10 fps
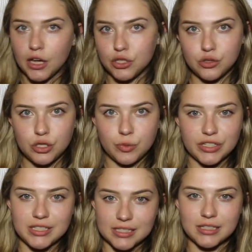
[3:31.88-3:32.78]
a
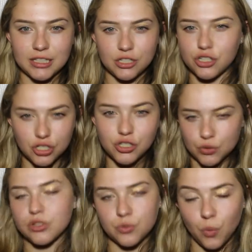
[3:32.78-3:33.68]
YouTuber like just
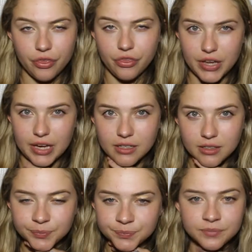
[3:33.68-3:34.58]
uses one thing
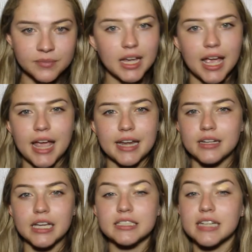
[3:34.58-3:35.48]
and
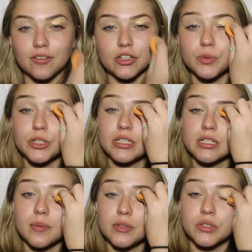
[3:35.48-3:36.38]
like never switches
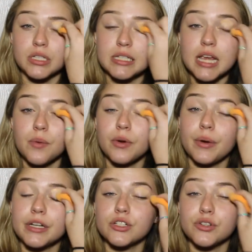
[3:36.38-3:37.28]
it up. So today we're
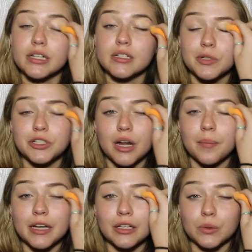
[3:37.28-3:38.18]
going to try to switch it up
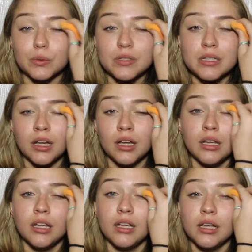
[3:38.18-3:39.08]
and use
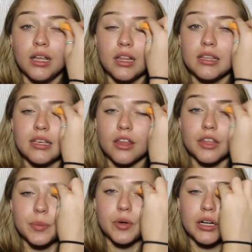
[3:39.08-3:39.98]
the
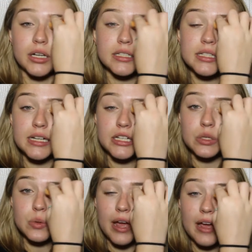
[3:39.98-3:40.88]
other products that I
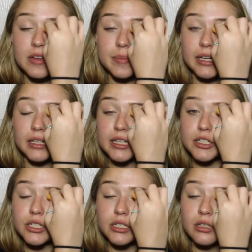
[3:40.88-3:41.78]
do have in my
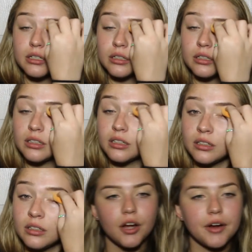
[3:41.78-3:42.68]
collection.
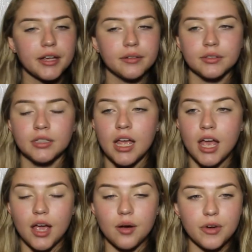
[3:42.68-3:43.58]
Alright,
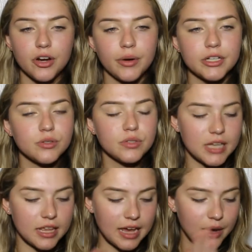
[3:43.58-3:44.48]
and we're going to
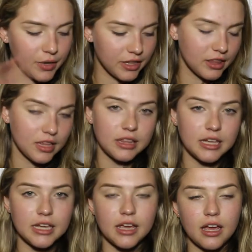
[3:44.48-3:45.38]
set that with
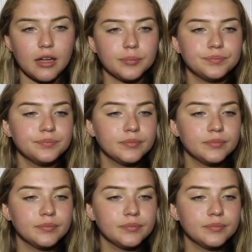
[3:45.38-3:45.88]
the um,